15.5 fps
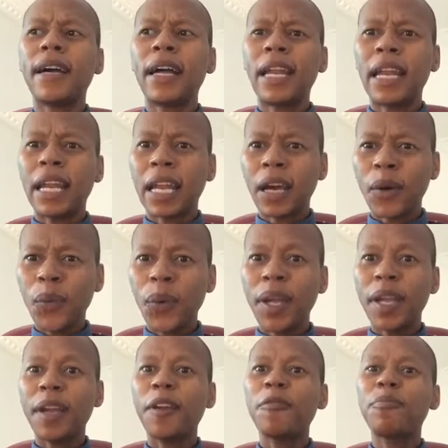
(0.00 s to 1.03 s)

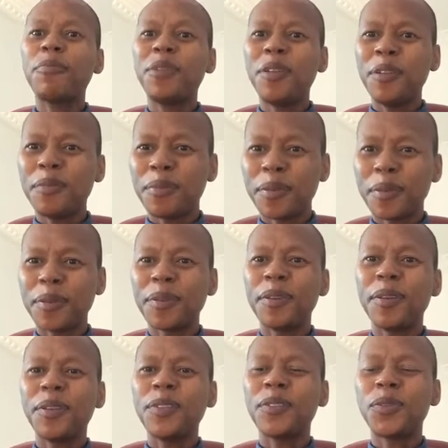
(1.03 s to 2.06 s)
allowing people
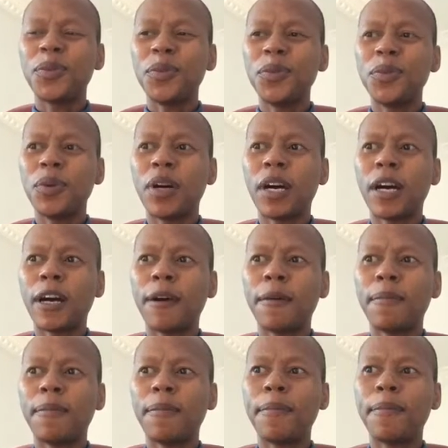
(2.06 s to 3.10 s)
to
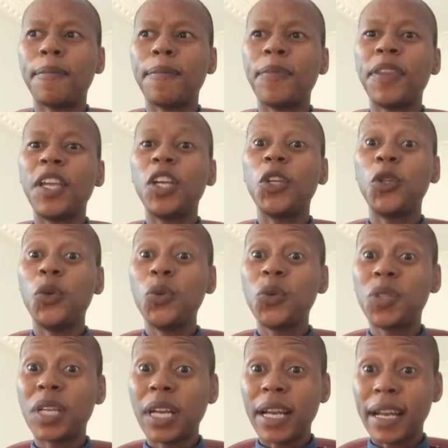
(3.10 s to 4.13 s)

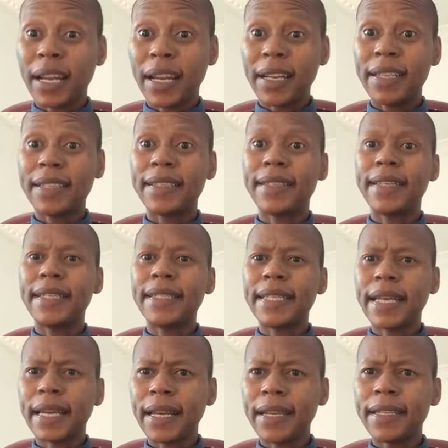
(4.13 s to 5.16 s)
utilize
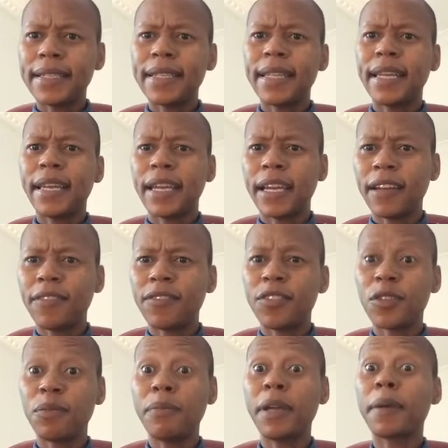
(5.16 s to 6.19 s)
the talents they have
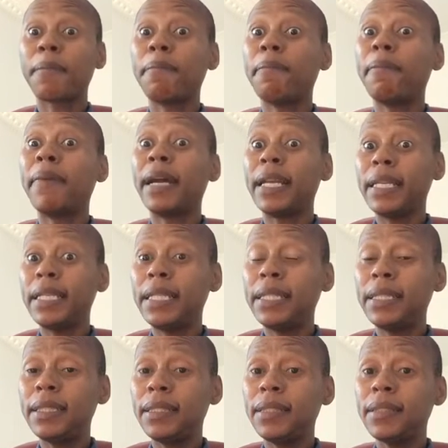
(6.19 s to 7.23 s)
to make money,
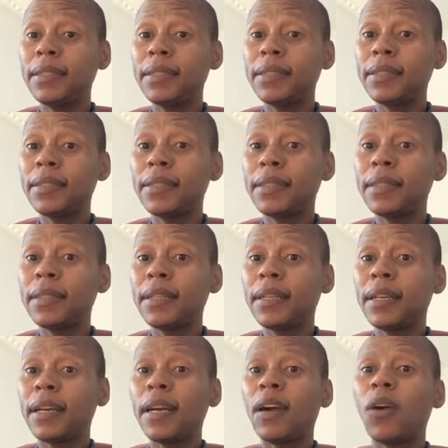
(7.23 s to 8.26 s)

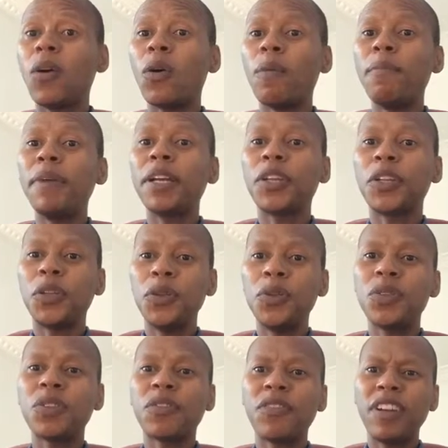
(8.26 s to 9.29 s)
or make
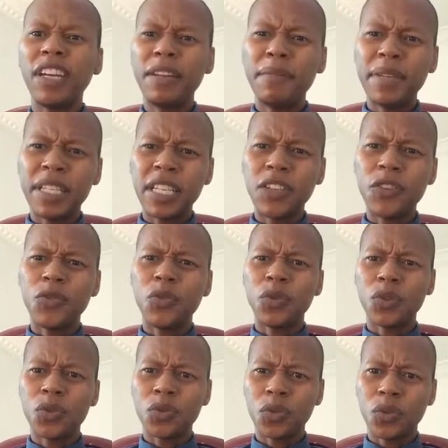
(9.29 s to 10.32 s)
use of limited
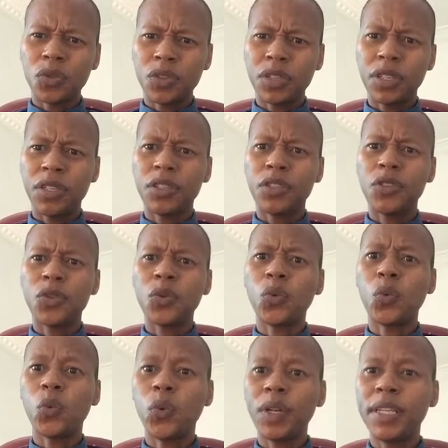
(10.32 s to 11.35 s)
resources to
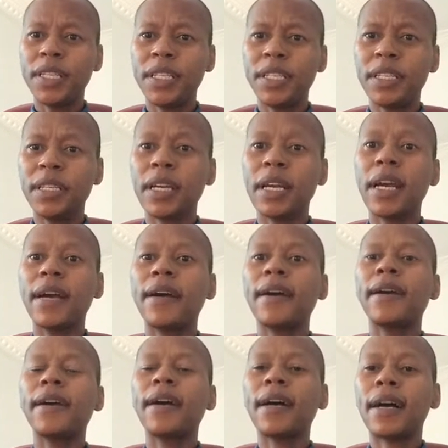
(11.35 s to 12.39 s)
reach
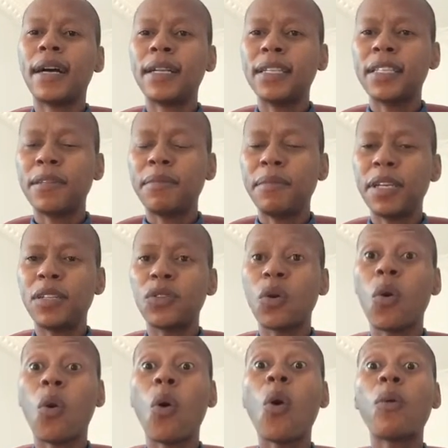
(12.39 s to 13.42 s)
ultimate
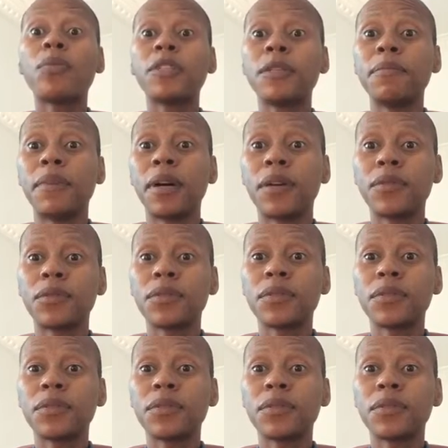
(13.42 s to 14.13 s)
or optimal